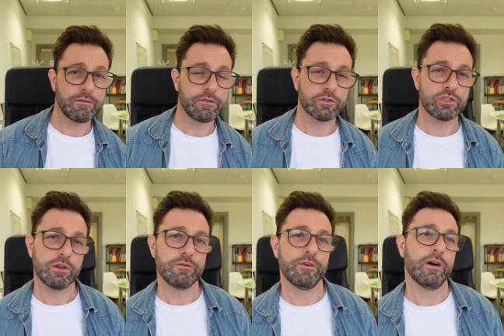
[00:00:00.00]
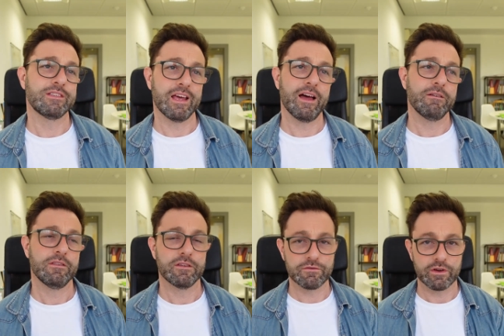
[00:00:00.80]
if you're too far
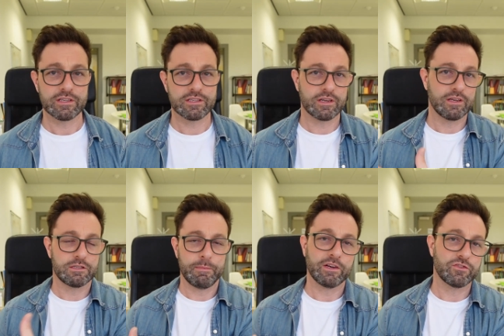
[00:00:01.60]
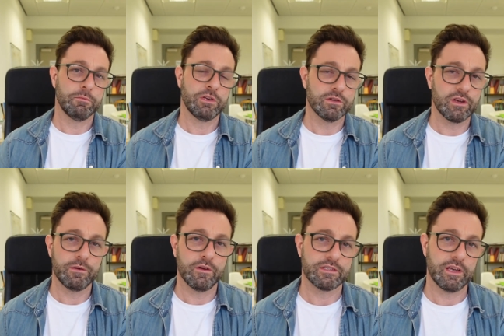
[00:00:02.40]
down the risk spectrum and you don't
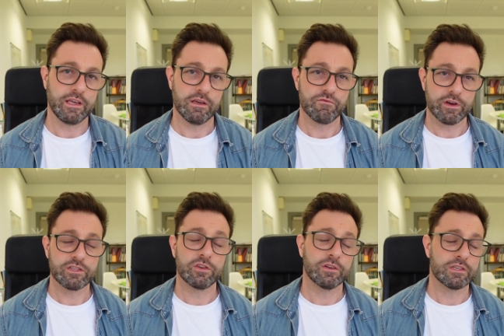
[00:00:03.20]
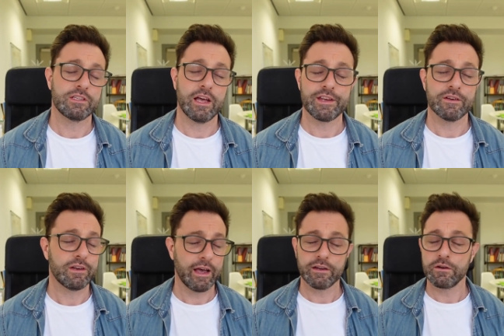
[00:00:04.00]
like taking risks, you're going to stay in your
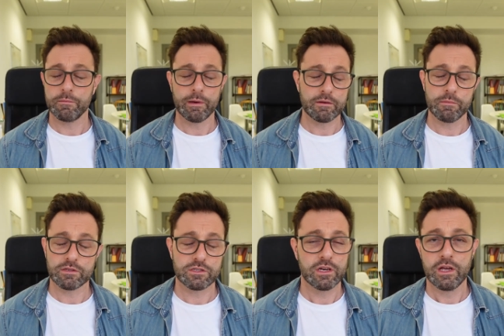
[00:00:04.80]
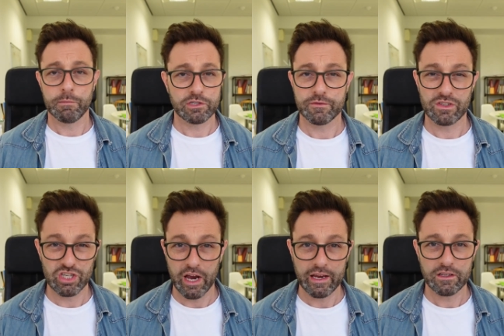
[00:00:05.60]
lane and not make much, much of a
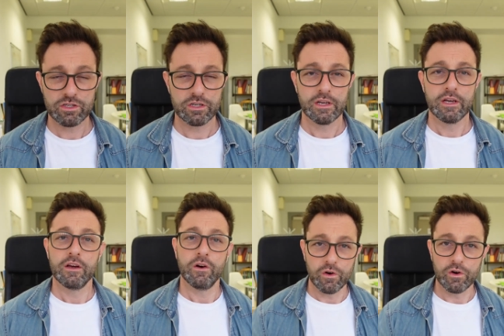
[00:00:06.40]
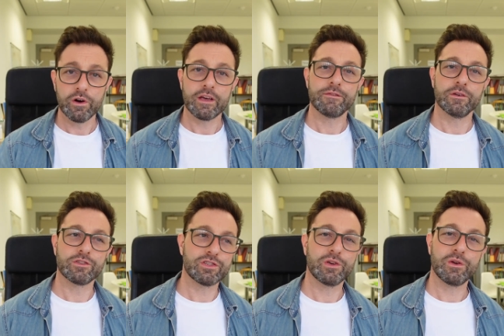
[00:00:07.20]
change. Or if you're
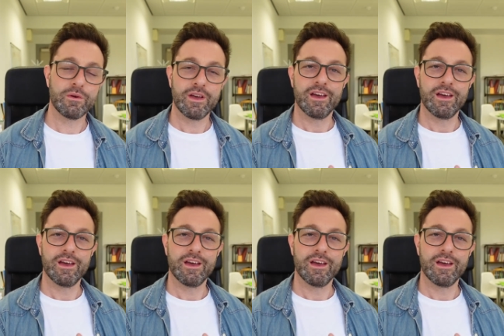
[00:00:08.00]
too